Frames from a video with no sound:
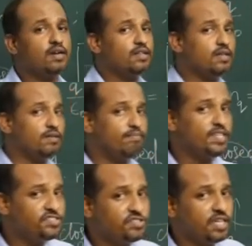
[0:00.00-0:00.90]
The
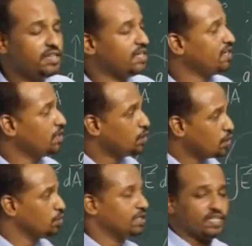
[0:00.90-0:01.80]
mystery thing,
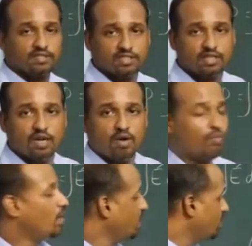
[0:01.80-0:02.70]
two things.
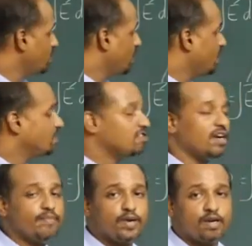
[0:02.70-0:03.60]
One is, it does not
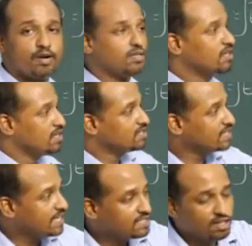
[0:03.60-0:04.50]
depend on
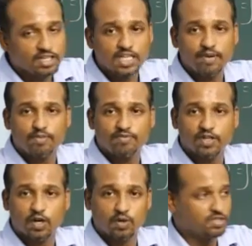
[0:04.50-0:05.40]
size or shape of
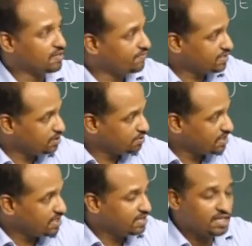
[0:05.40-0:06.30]
the closed surface. You
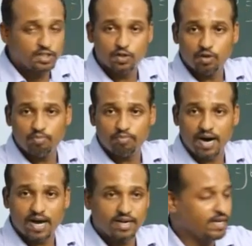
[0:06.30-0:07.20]
see, there is no
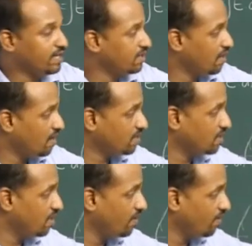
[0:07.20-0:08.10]
part in the Gauss
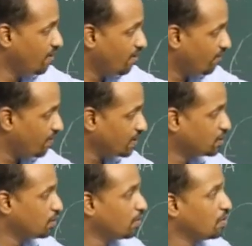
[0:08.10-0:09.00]
law. Flux
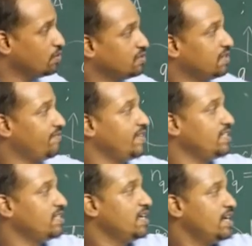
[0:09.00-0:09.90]
through a closed
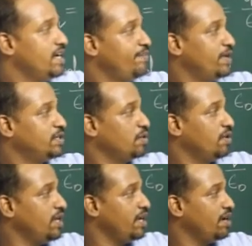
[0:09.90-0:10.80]
surface depends
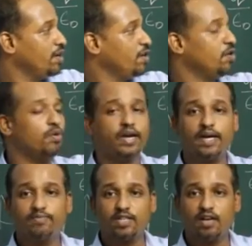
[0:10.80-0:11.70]
only on Q and
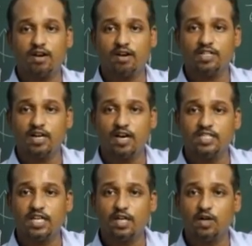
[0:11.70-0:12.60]
epsilon naught.
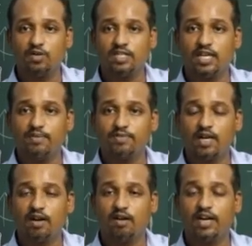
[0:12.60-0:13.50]
Charge enclosed and
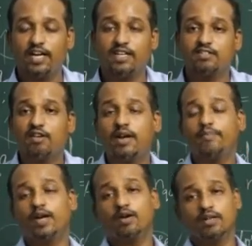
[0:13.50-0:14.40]
epsilon naught. It does not
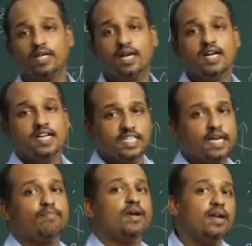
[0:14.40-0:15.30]
depend on the
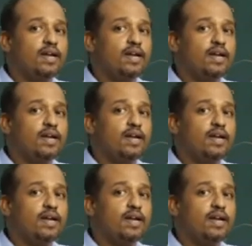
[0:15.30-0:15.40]
shape.